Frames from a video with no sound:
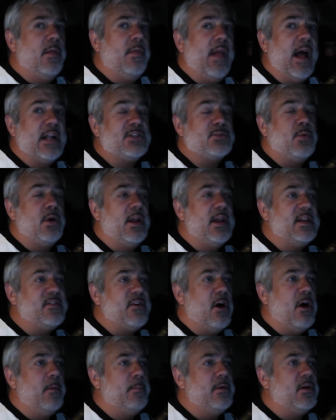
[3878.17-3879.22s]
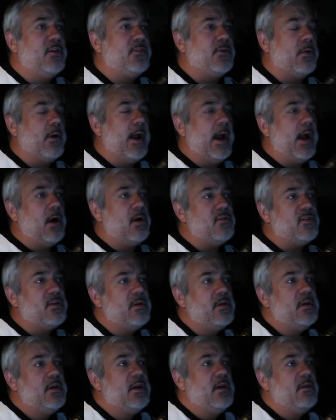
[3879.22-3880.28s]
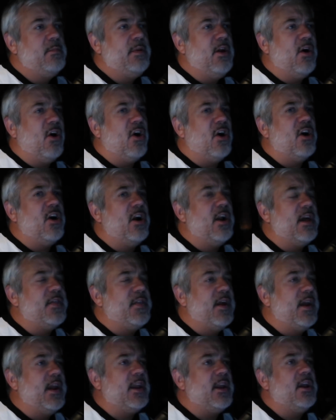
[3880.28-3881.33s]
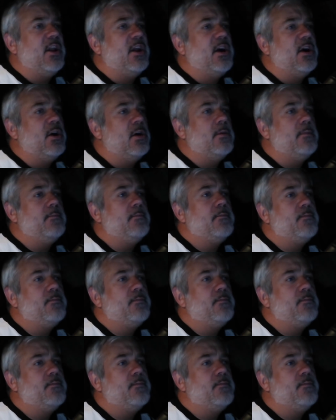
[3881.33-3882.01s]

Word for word: And that's what it's all built around. be hard, I think, you know.